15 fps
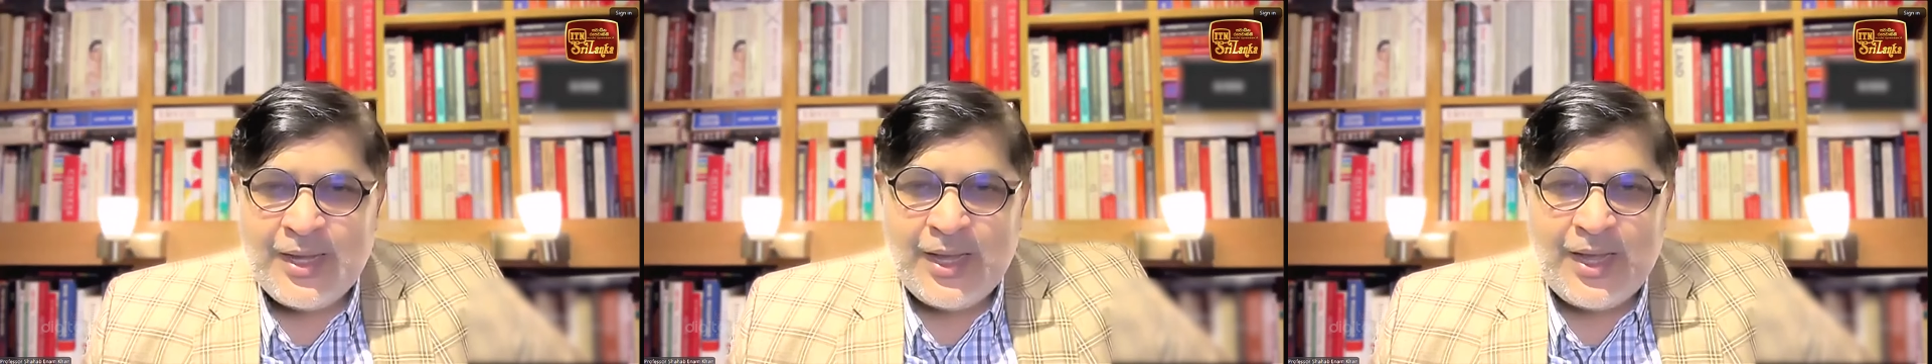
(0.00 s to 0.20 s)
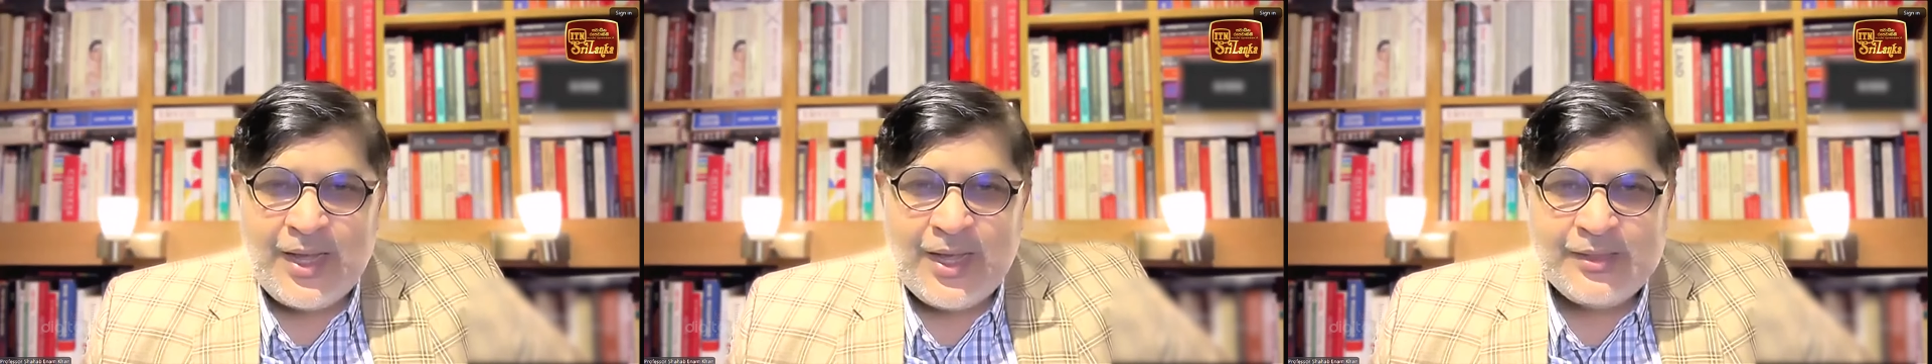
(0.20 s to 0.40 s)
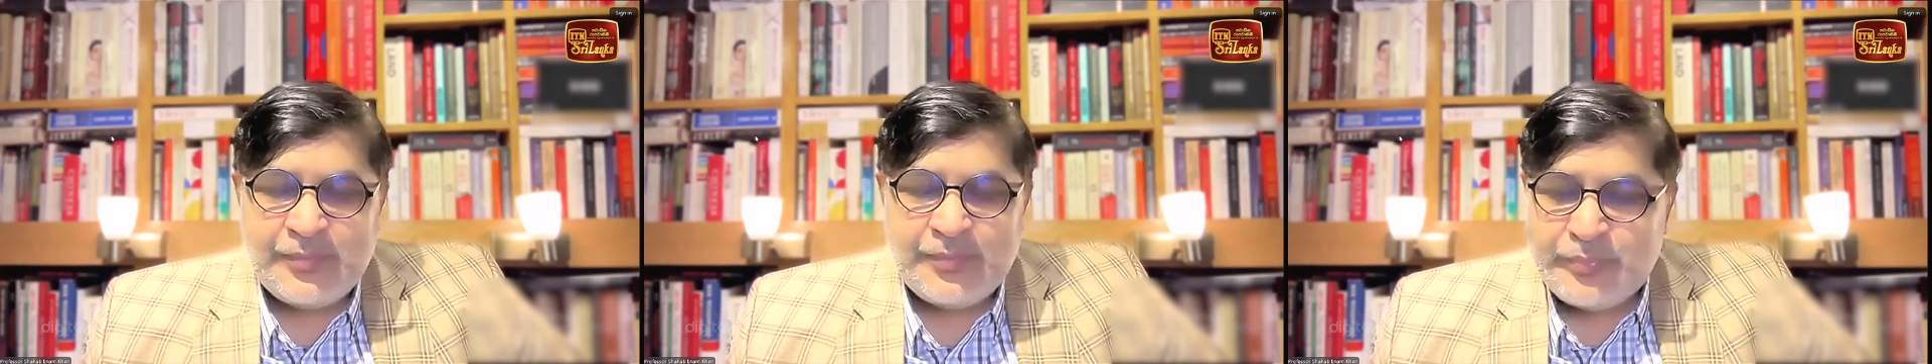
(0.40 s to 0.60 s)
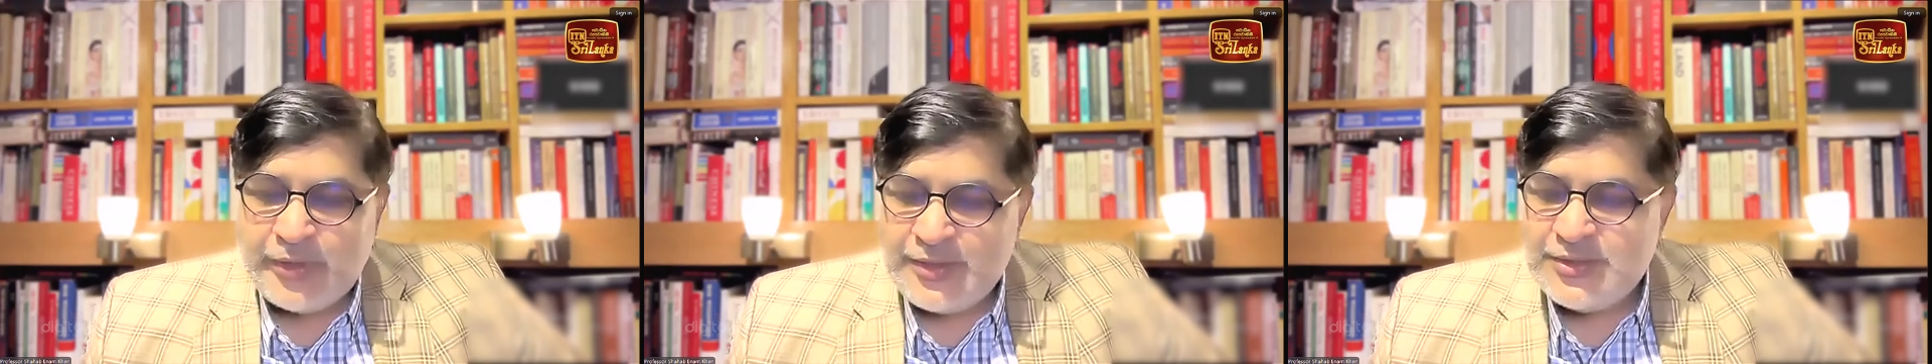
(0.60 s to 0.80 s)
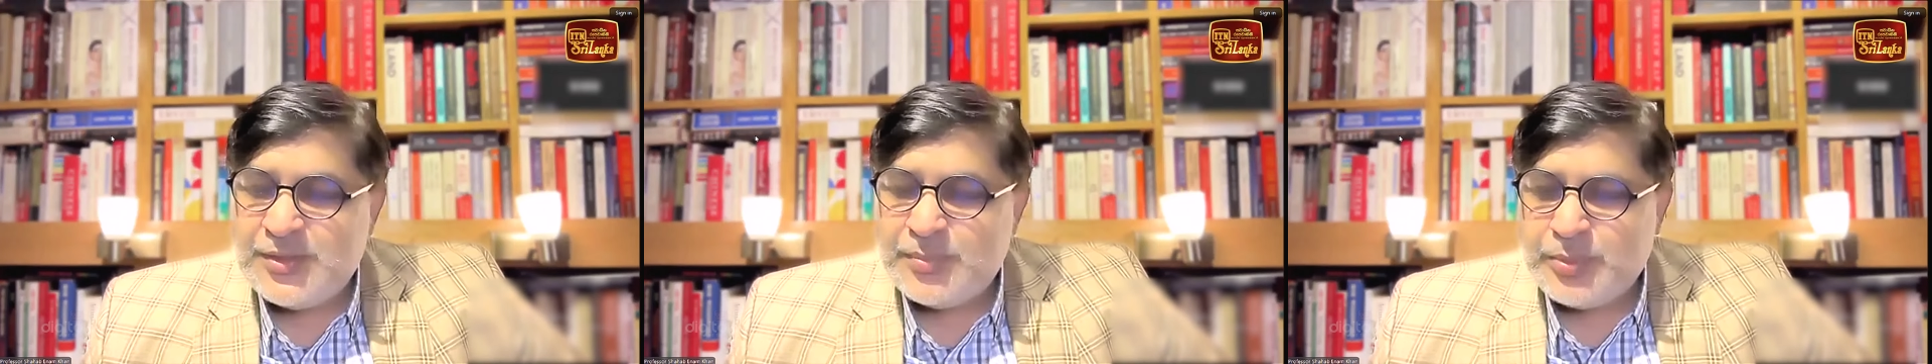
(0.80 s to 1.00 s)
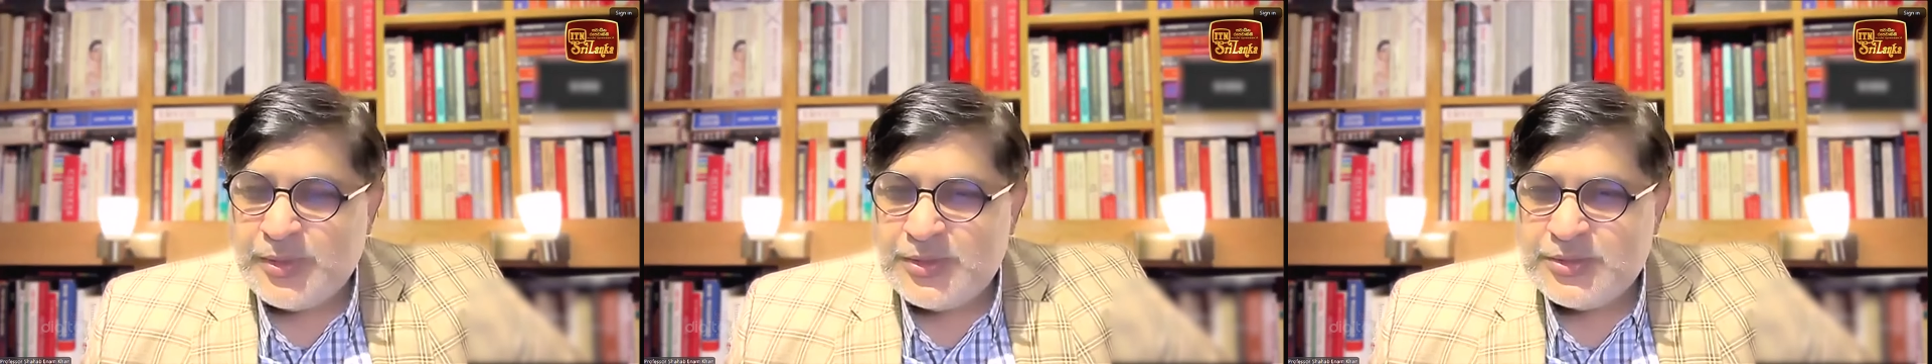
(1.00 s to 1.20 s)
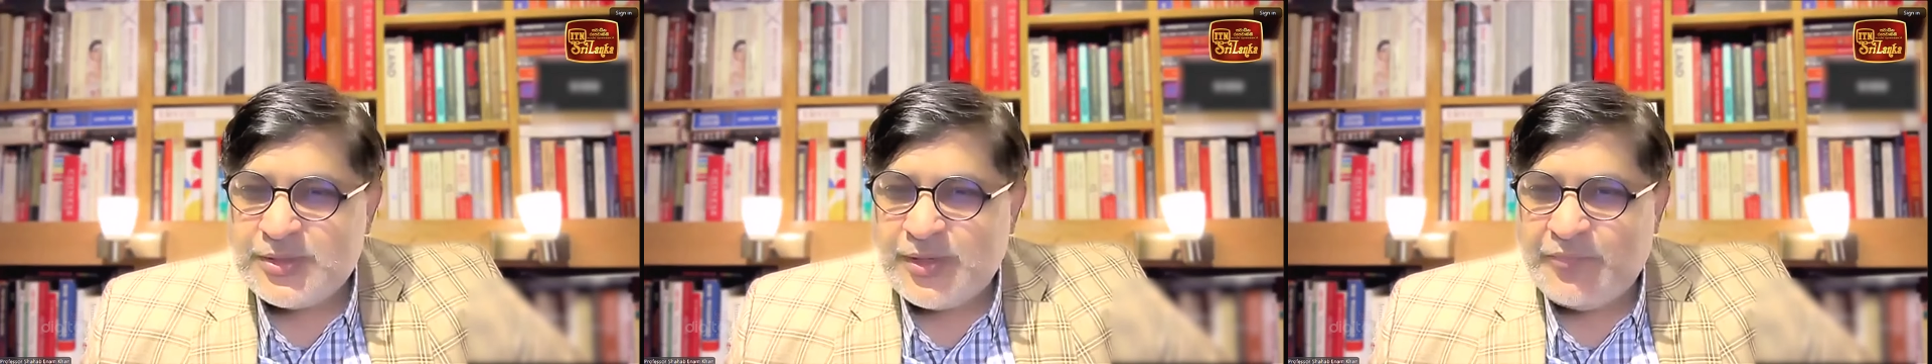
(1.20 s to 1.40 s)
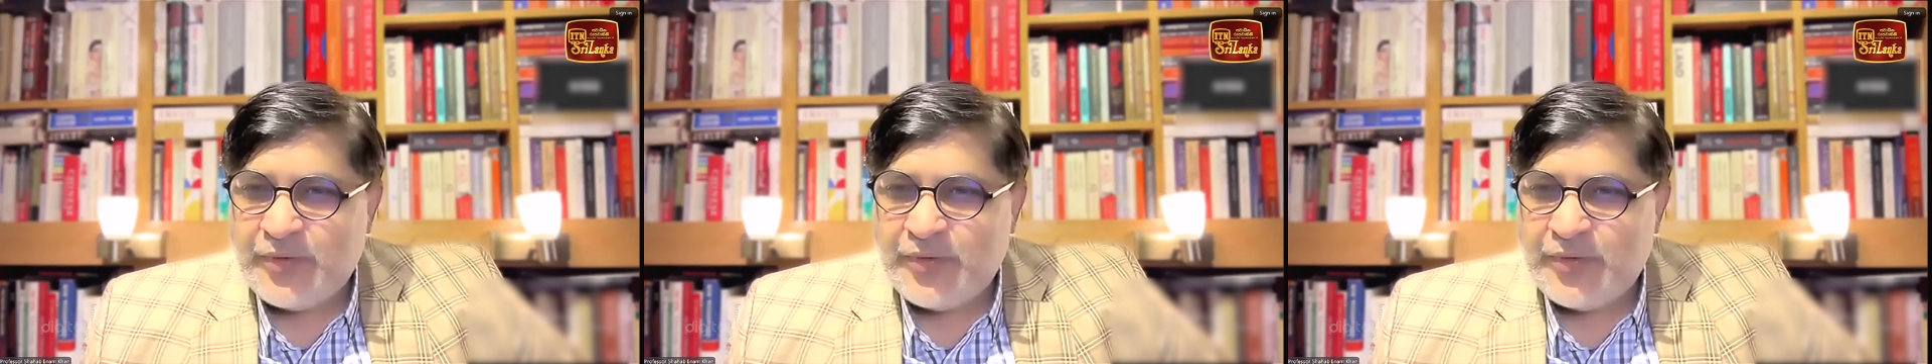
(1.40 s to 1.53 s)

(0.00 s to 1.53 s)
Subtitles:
the principles of